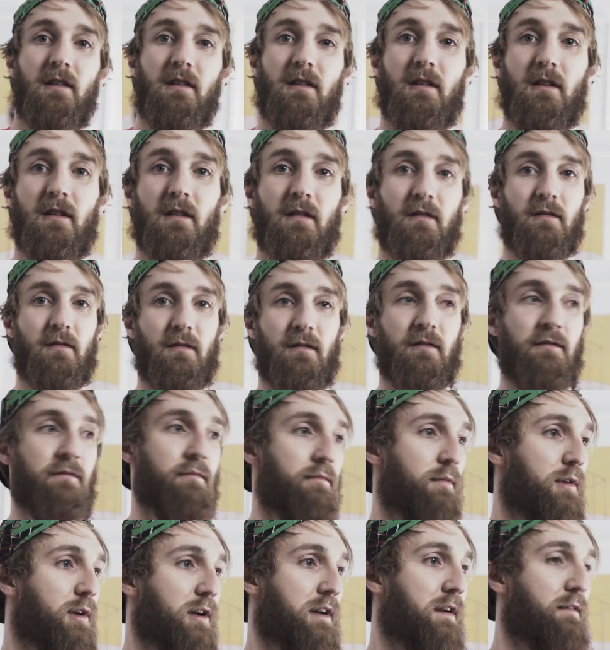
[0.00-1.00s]
that
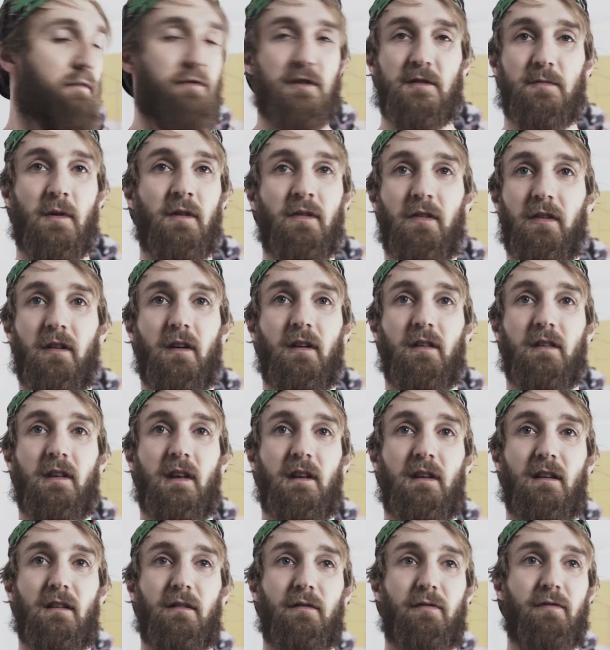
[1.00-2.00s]
we're looking for a sponsor at the
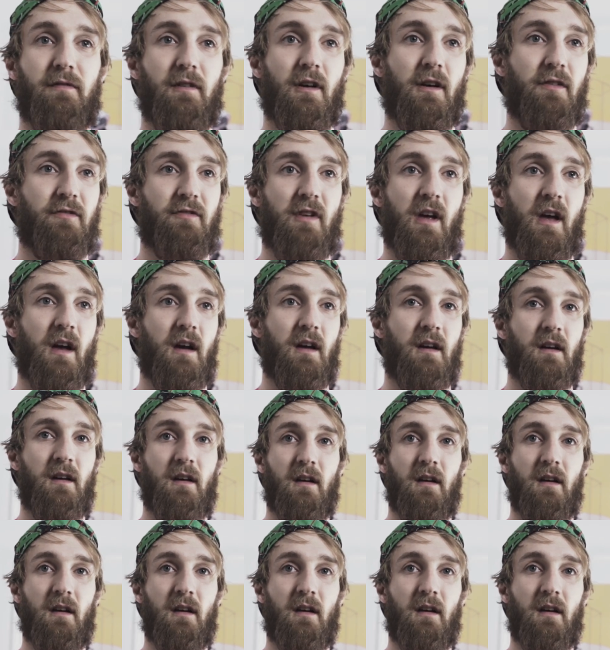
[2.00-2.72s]
end of last year.